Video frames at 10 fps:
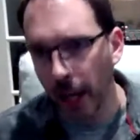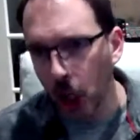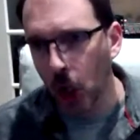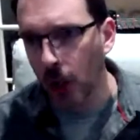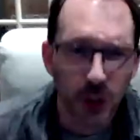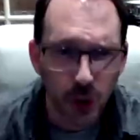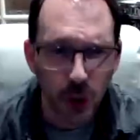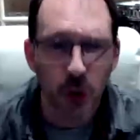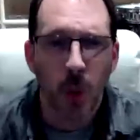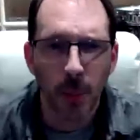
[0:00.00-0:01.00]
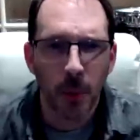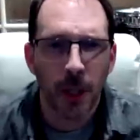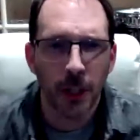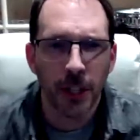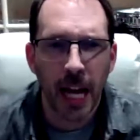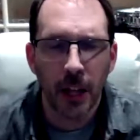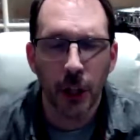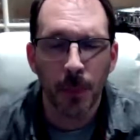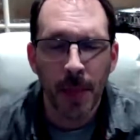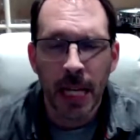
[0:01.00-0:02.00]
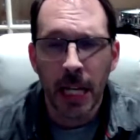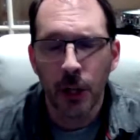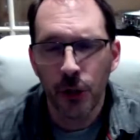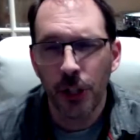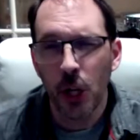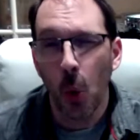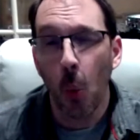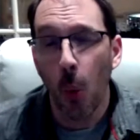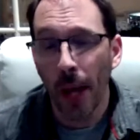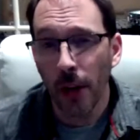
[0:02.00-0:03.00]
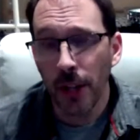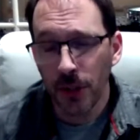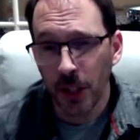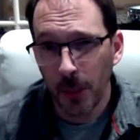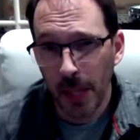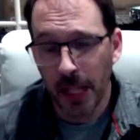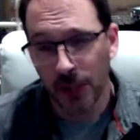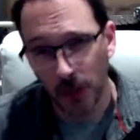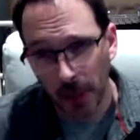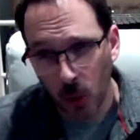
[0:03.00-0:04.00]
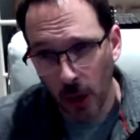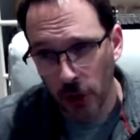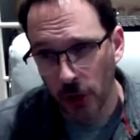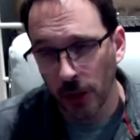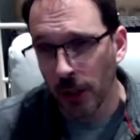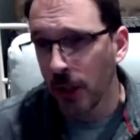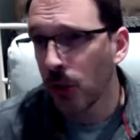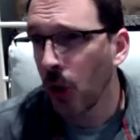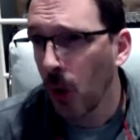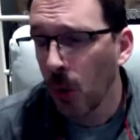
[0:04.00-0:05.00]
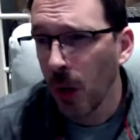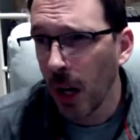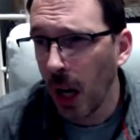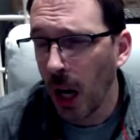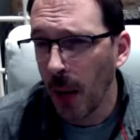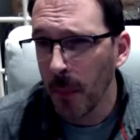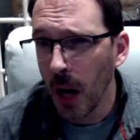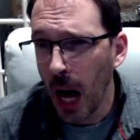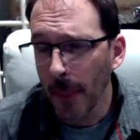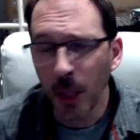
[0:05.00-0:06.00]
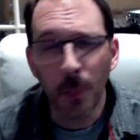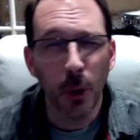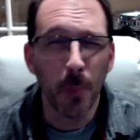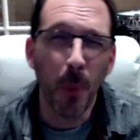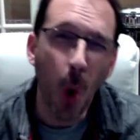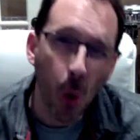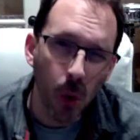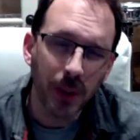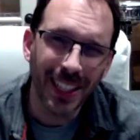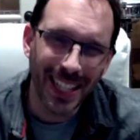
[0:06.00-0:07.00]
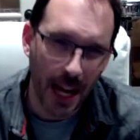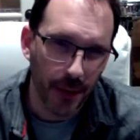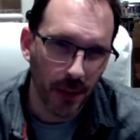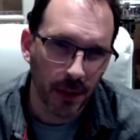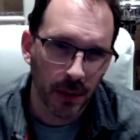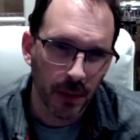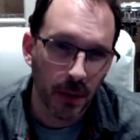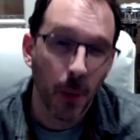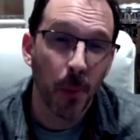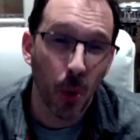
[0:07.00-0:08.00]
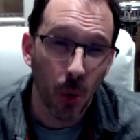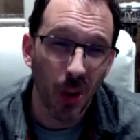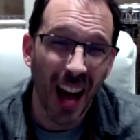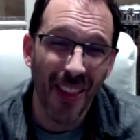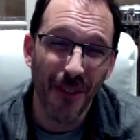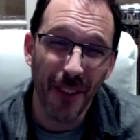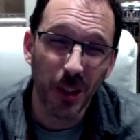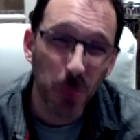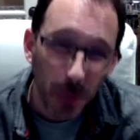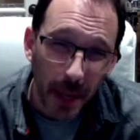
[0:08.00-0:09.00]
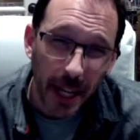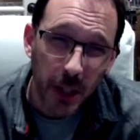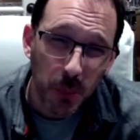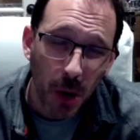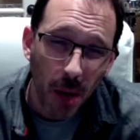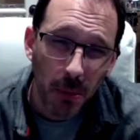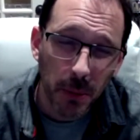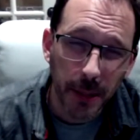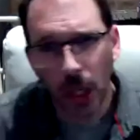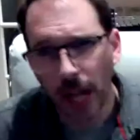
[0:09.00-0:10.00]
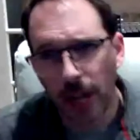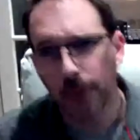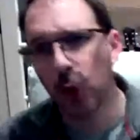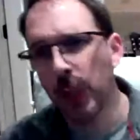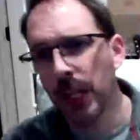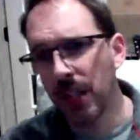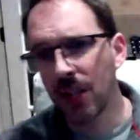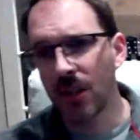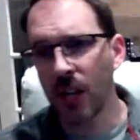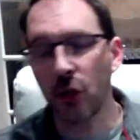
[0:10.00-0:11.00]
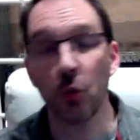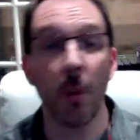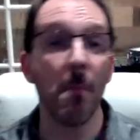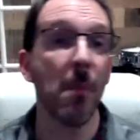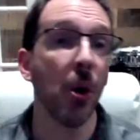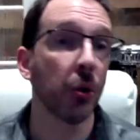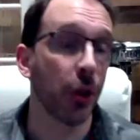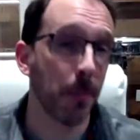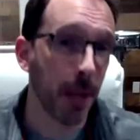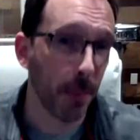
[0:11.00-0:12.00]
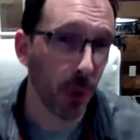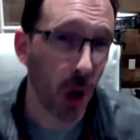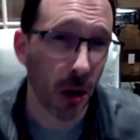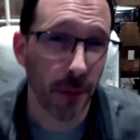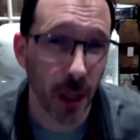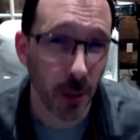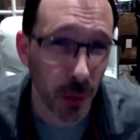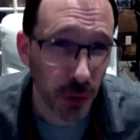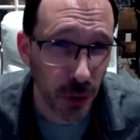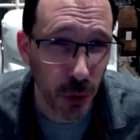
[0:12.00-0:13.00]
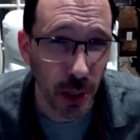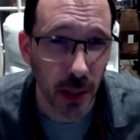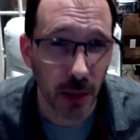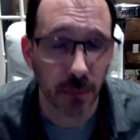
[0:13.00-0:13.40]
encouraged. So you want to put it in your calendar. Here's the deal. When are these going to be? That's the big question. So I'm going to put a poll together, a poll on the Facebook page, probably kind of doing these sessions when most of the people are available to do it